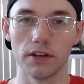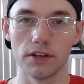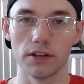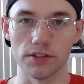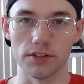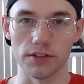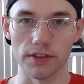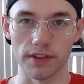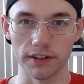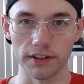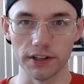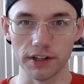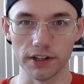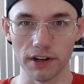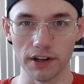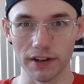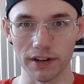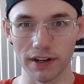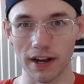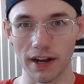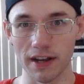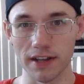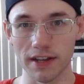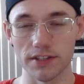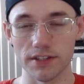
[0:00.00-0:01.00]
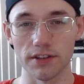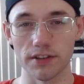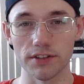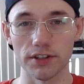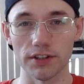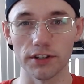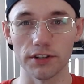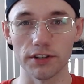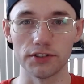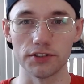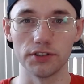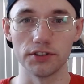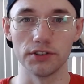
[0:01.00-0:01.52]
So there you go, guys. Those
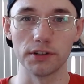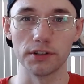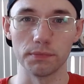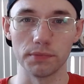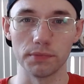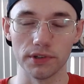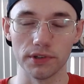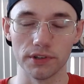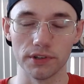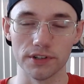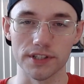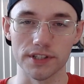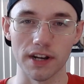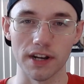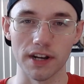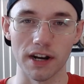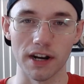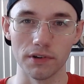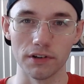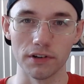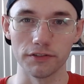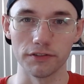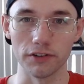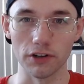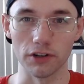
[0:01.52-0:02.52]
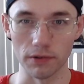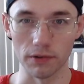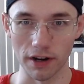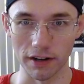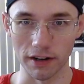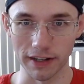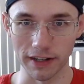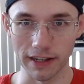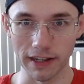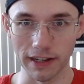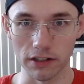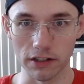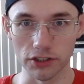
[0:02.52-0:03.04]
are the two computers that I built for
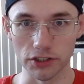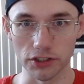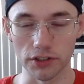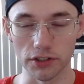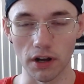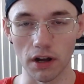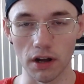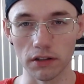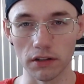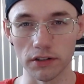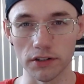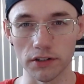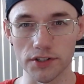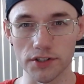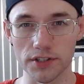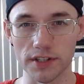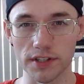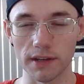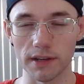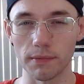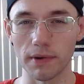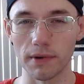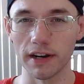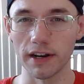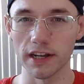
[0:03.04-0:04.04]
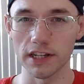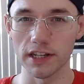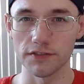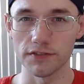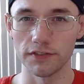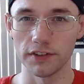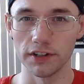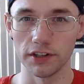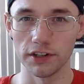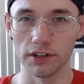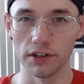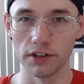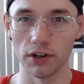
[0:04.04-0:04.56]
around $800. In my next
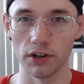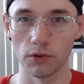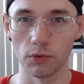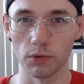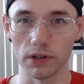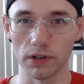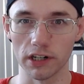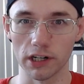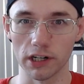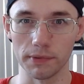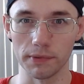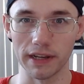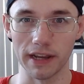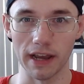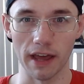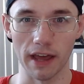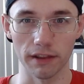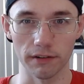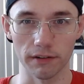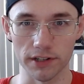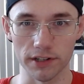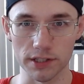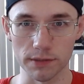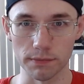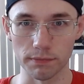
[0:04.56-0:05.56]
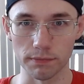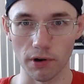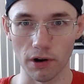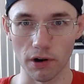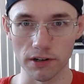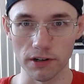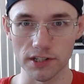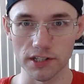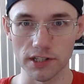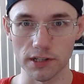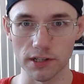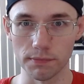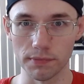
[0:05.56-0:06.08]
video, we're going to be gathering some
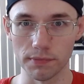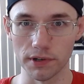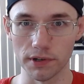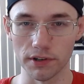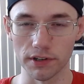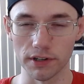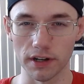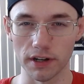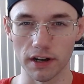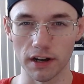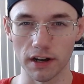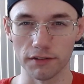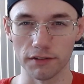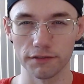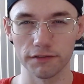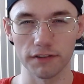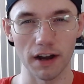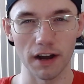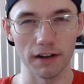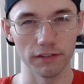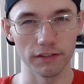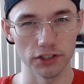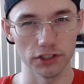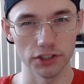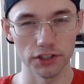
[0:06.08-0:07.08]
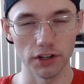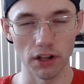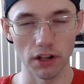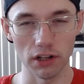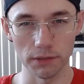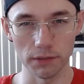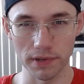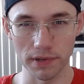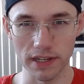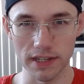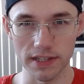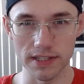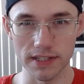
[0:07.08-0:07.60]
parts to build a $500
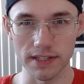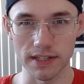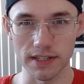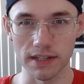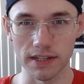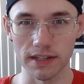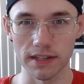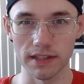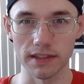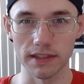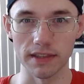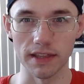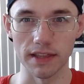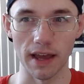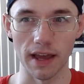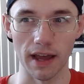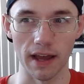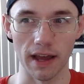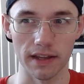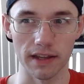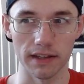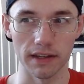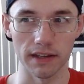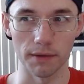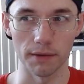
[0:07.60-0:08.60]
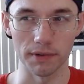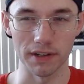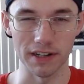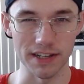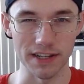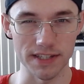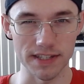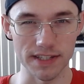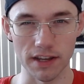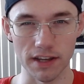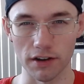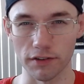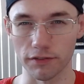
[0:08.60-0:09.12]
PC that I'm going
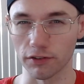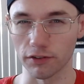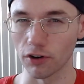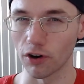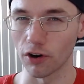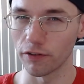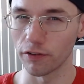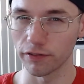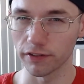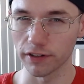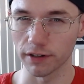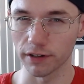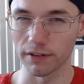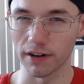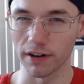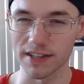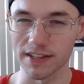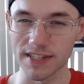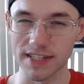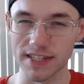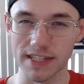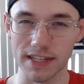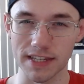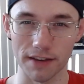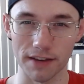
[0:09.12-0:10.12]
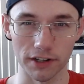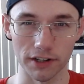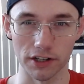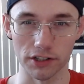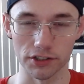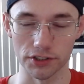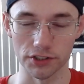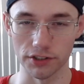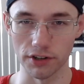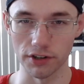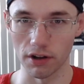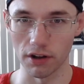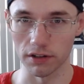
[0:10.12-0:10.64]
to sell for hopefully around
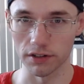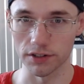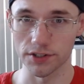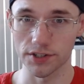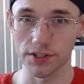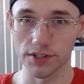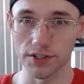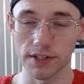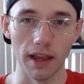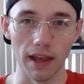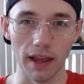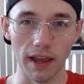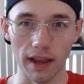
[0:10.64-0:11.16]
$700.